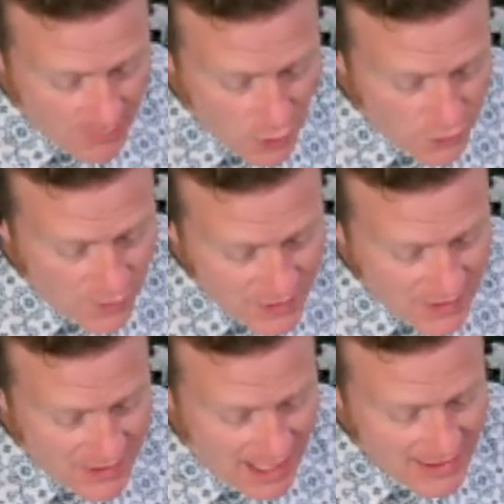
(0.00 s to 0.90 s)
In the most
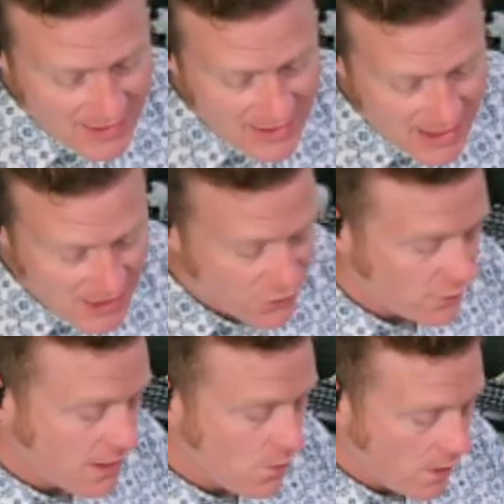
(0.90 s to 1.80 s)
recent date, the
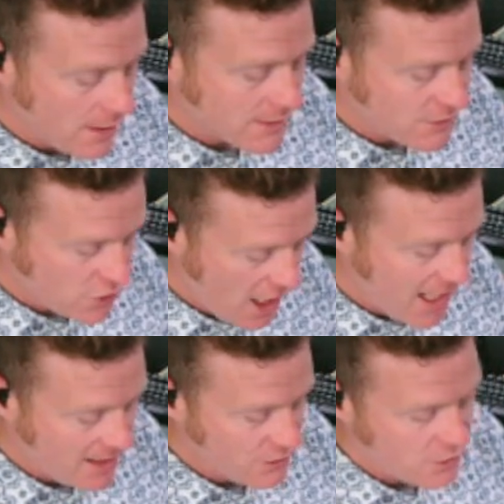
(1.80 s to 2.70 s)
entry was
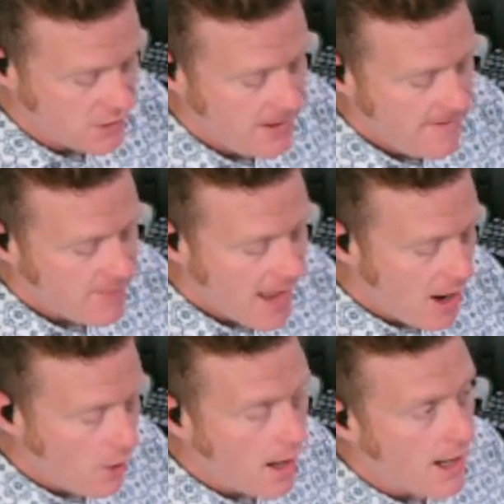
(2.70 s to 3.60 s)
changed.
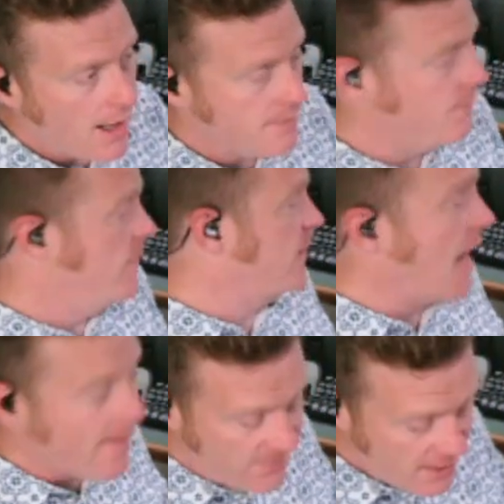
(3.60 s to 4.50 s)
Now,
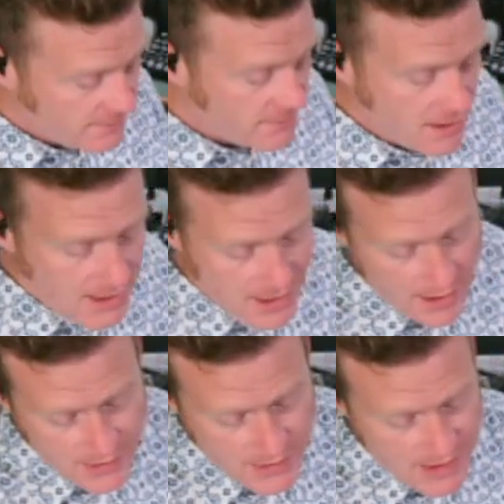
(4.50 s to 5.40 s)
Tom Fenton,
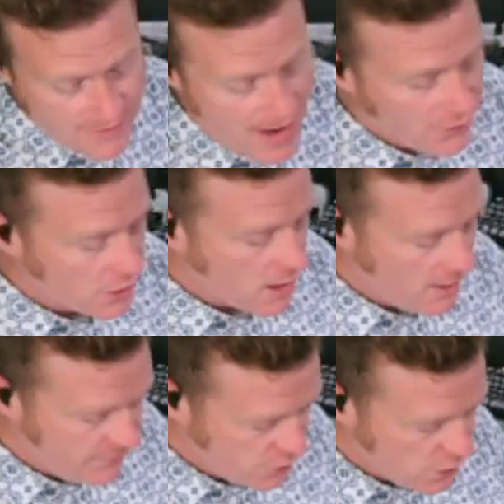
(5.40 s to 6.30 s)
he is the founder
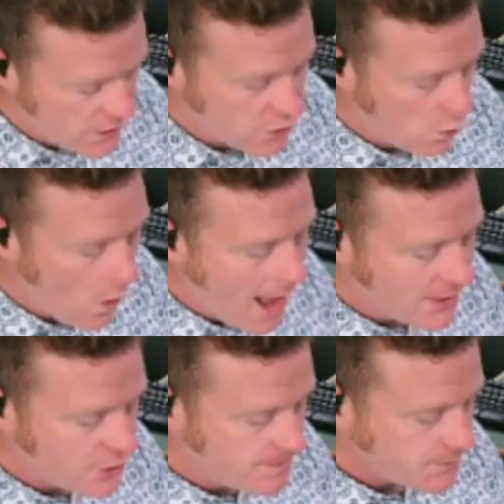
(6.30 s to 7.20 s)
of Judicial
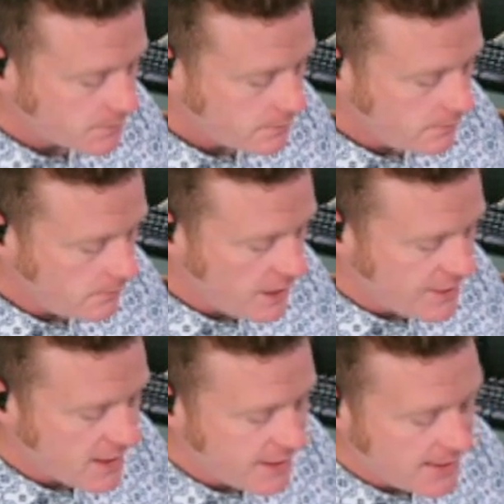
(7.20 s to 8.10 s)
Watch.
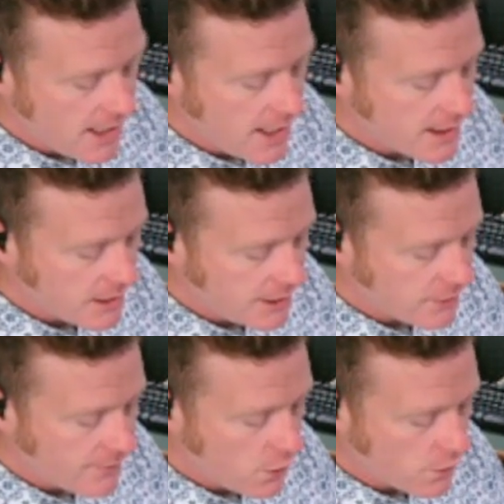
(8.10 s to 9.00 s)
He said
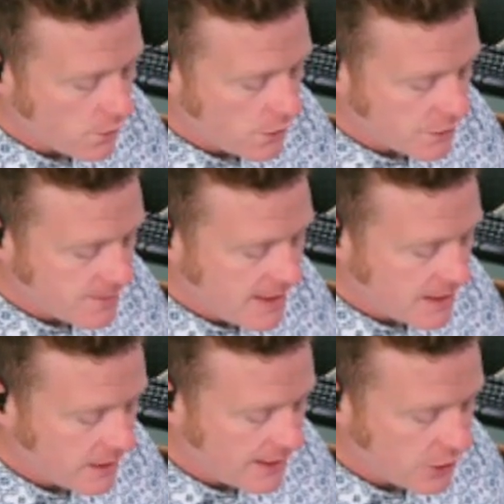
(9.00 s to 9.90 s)
clear voter rolls
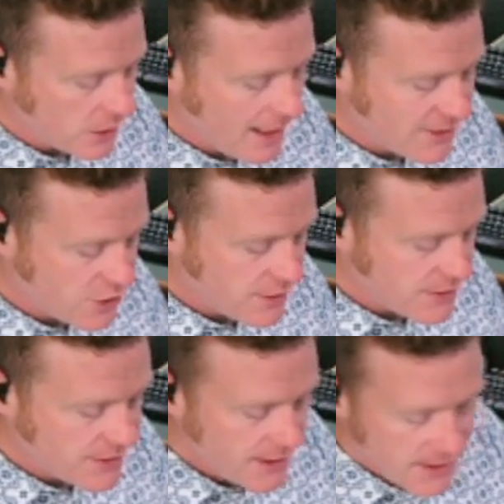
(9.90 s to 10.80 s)
mean cleaner
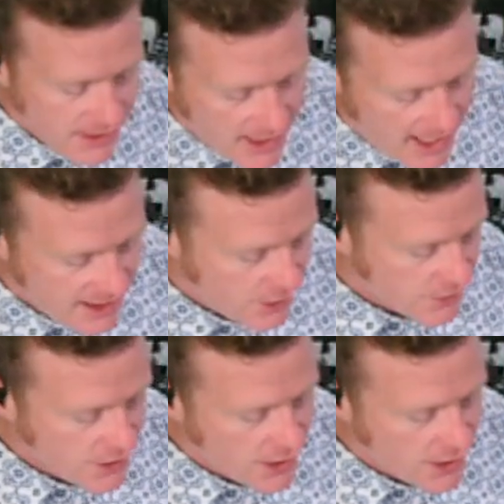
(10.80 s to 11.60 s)
elections, and he